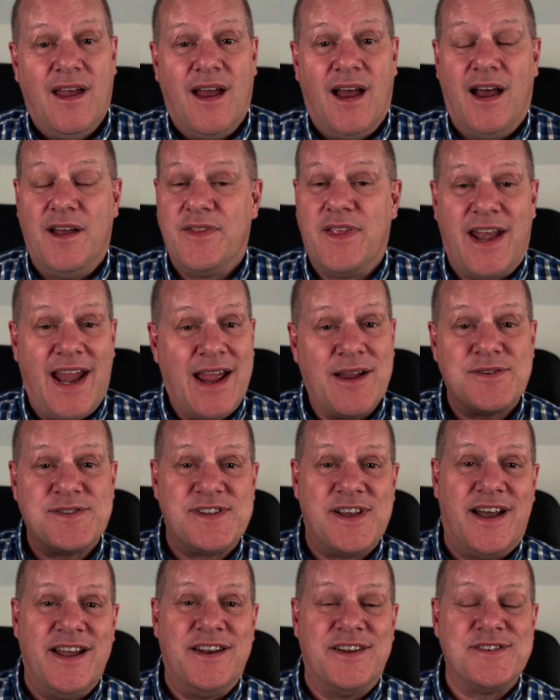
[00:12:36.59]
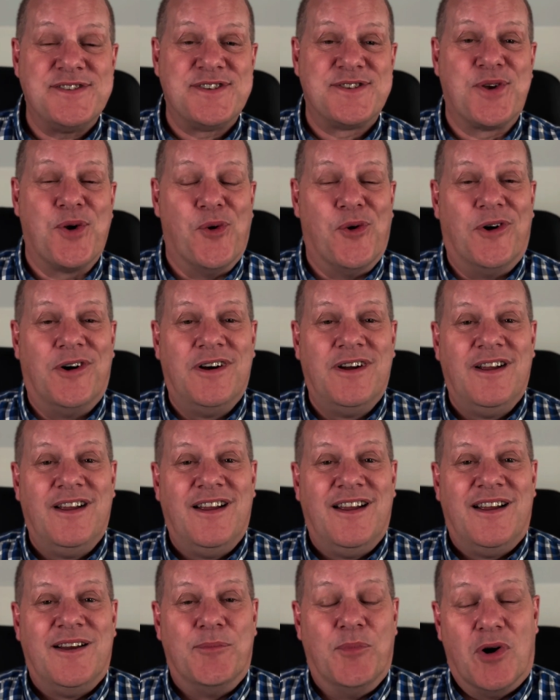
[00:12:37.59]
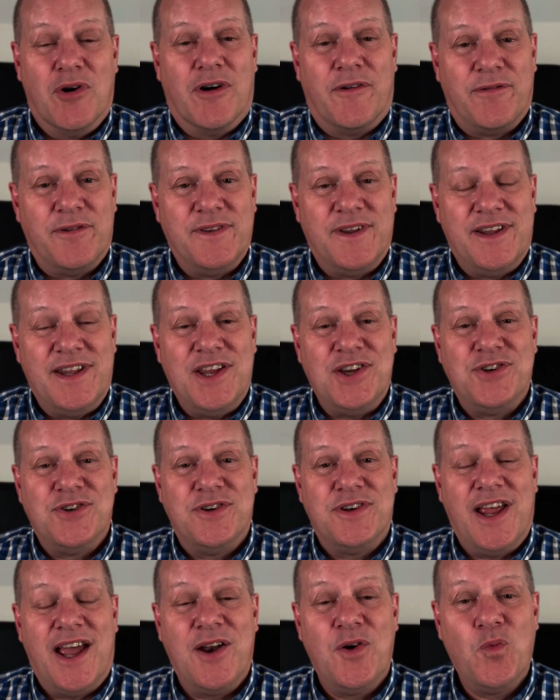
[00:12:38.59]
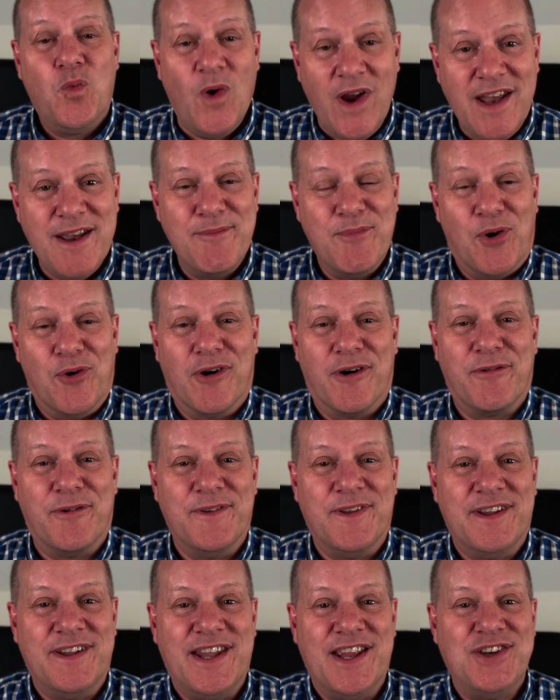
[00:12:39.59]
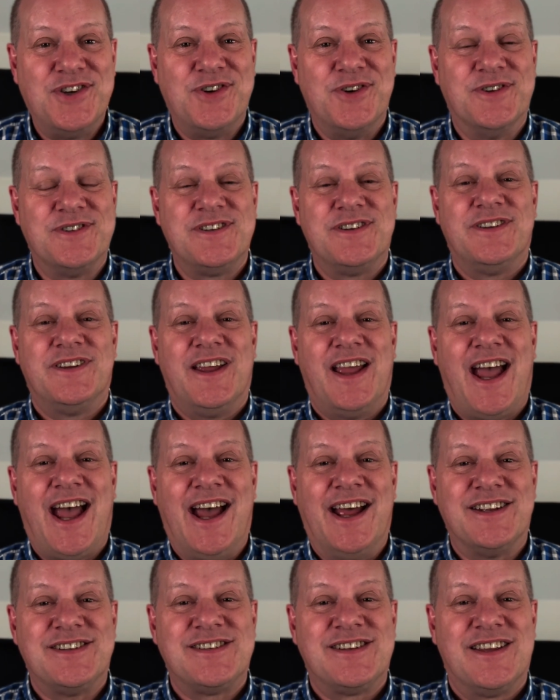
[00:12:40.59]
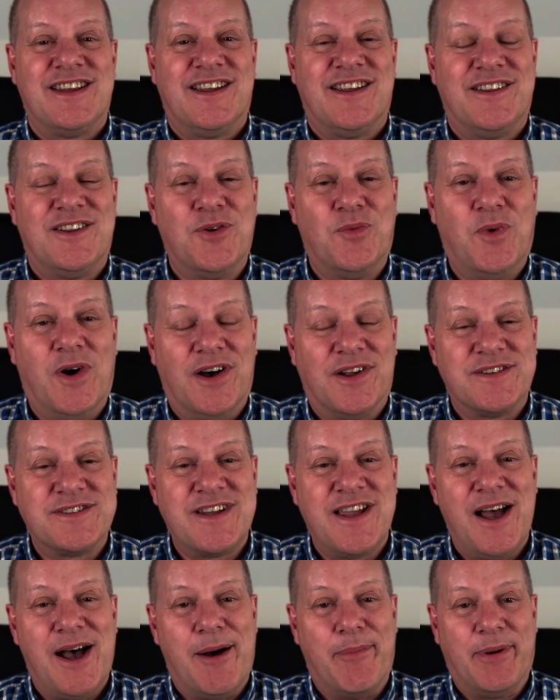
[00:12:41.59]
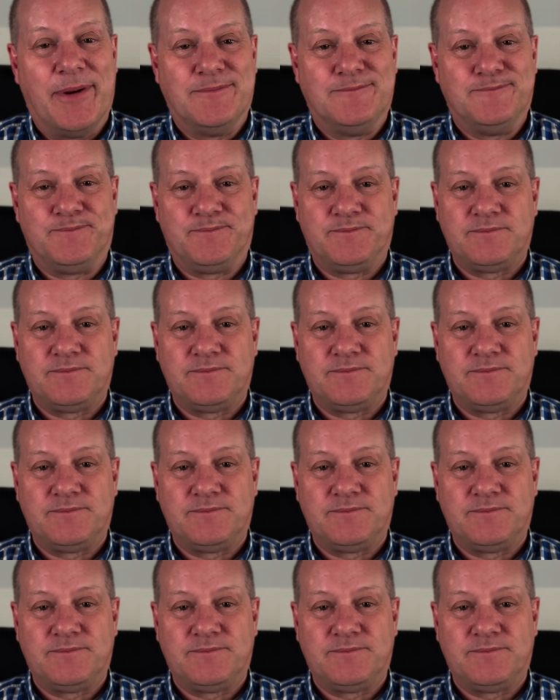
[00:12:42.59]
that outsiders score more often than they should and win more often than they should at the World Cup.